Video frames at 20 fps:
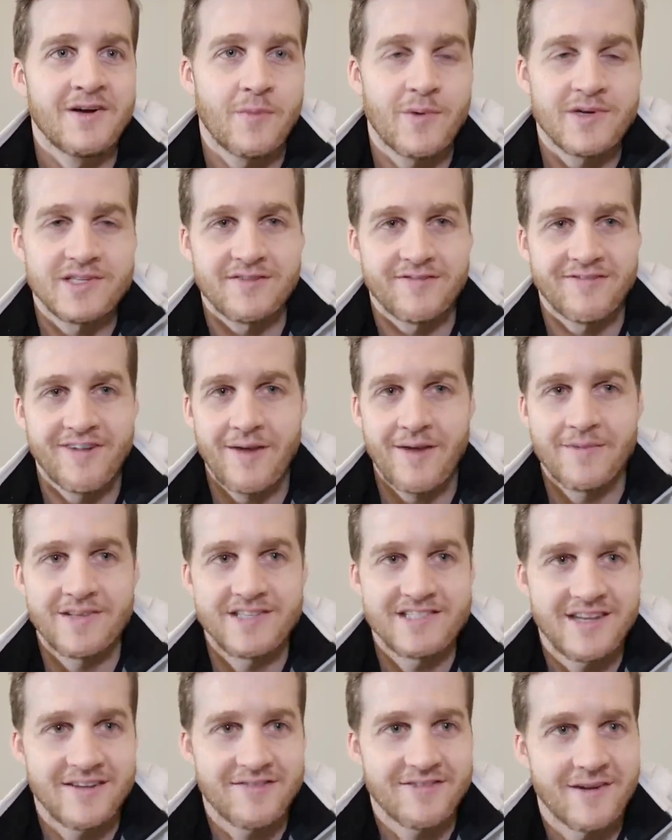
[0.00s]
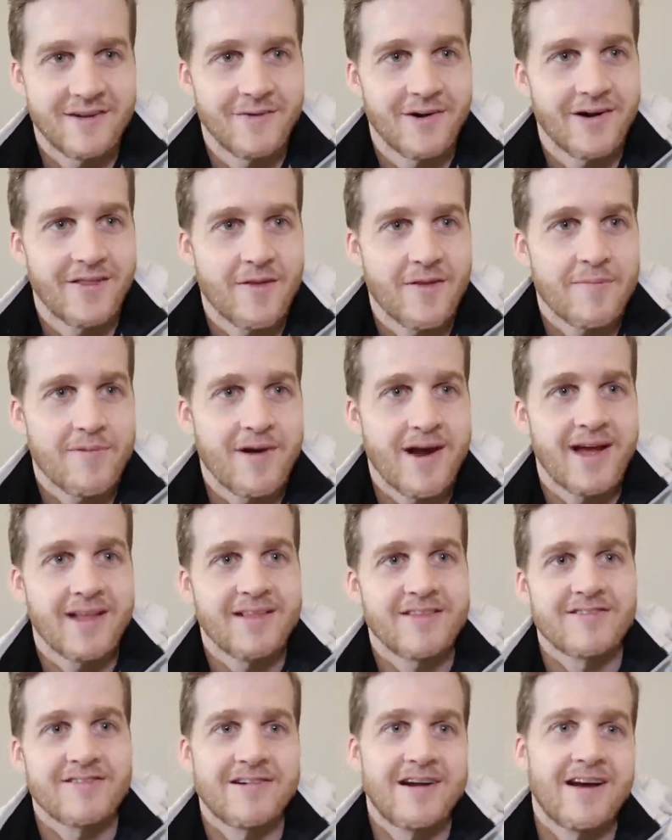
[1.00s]
Western family is definitely one of the
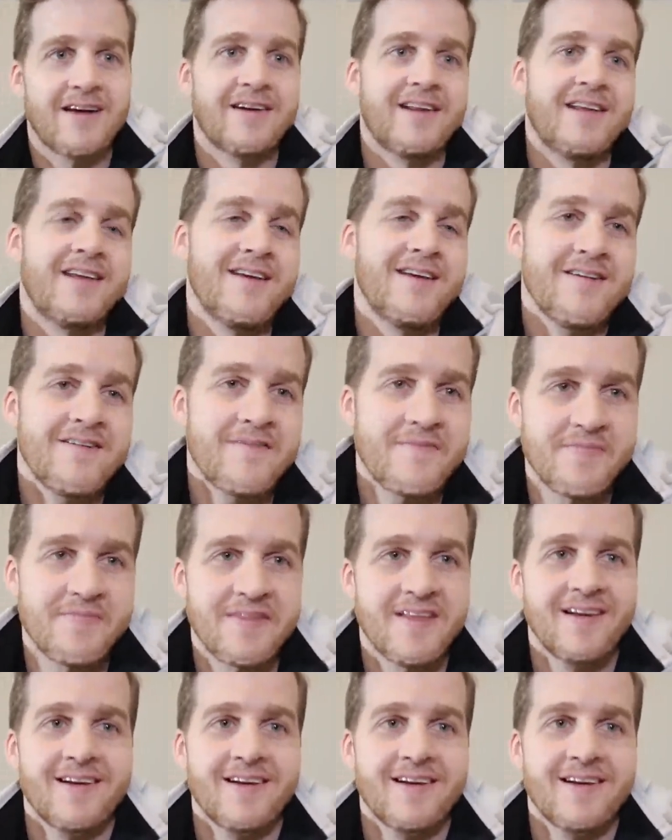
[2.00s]
brands around here.